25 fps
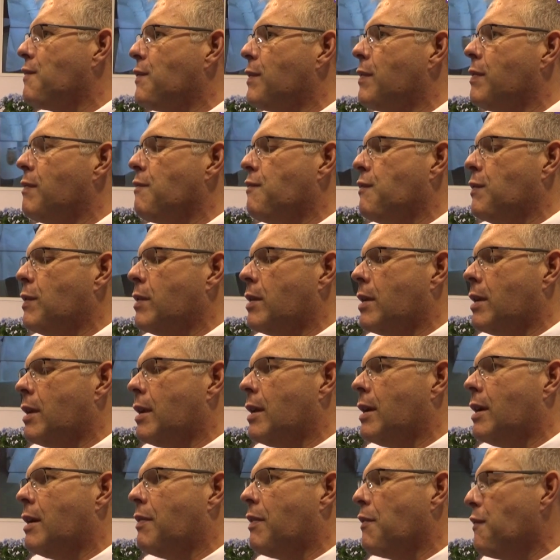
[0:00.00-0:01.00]
from the
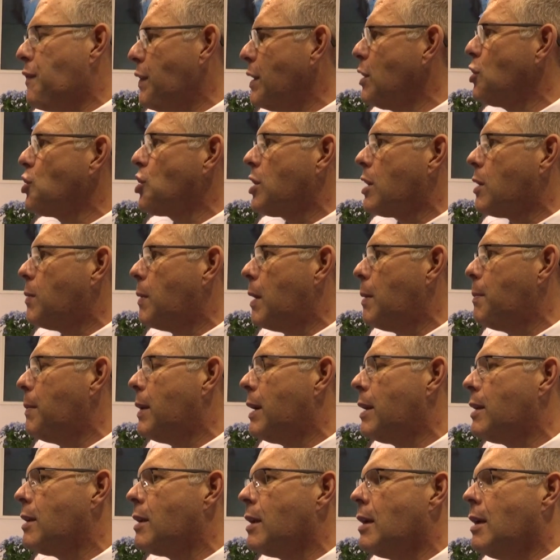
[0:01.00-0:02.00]
finish
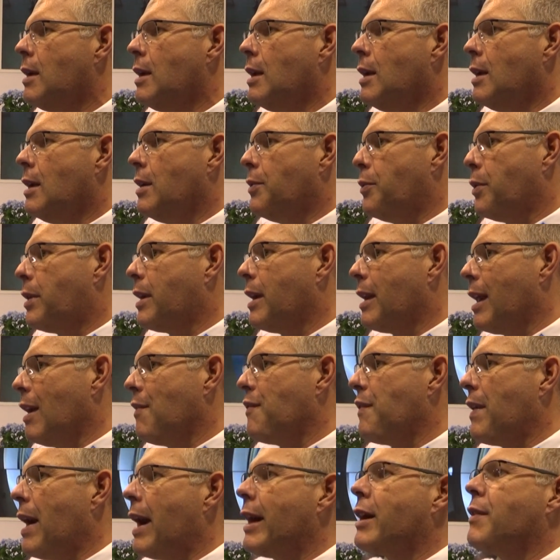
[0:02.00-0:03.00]
equipment, you can
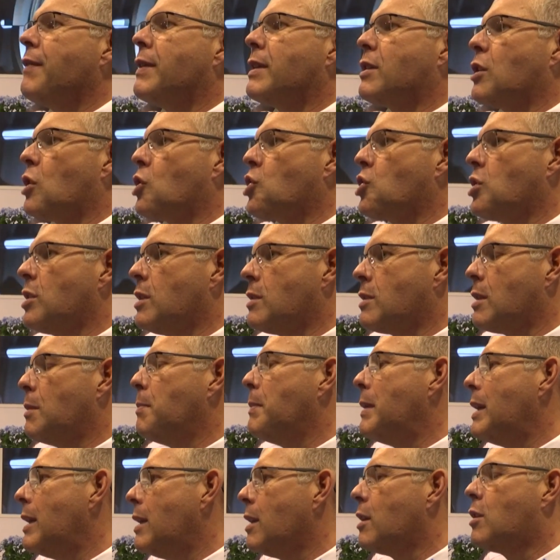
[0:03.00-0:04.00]
have the Aqua Touch system
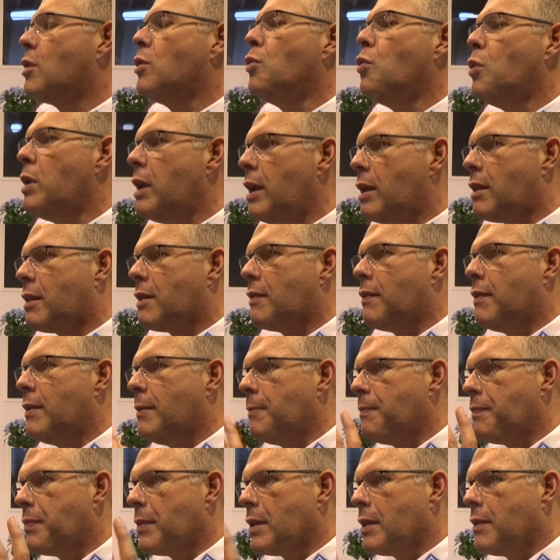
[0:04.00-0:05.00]
included,
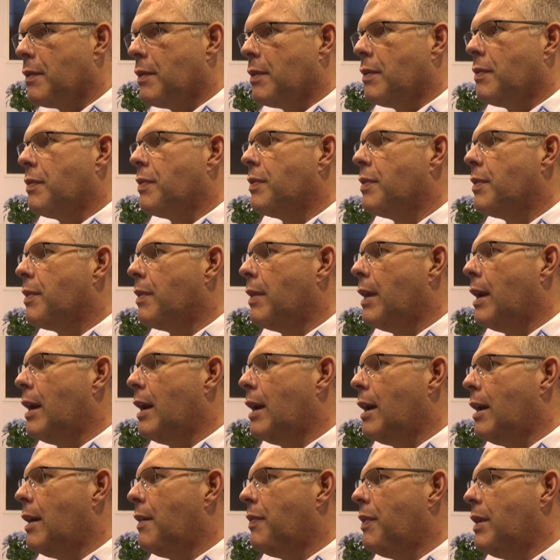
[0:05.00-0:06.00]

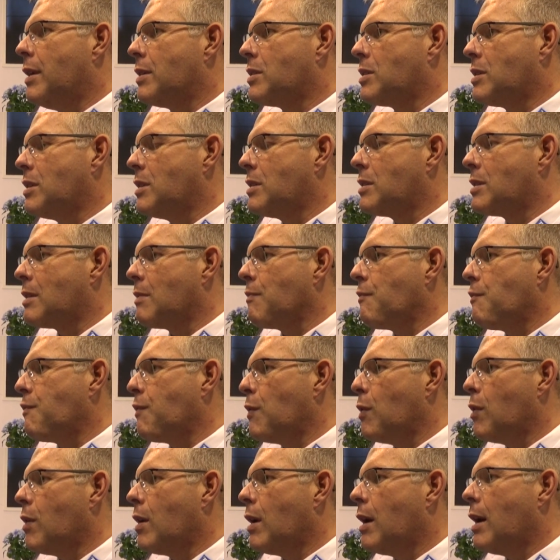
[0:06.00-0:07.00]
the system
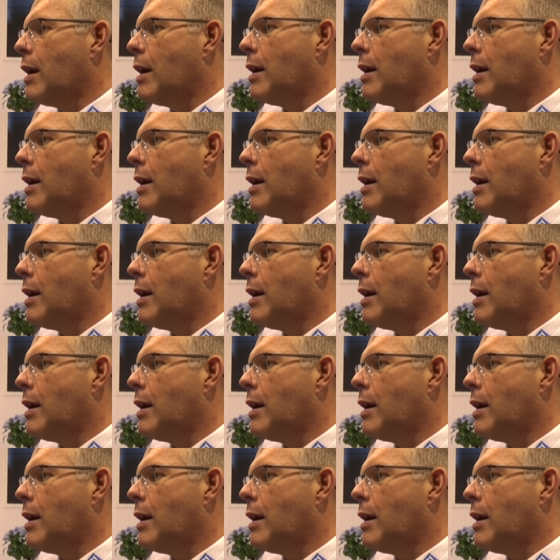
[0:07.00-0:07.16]
for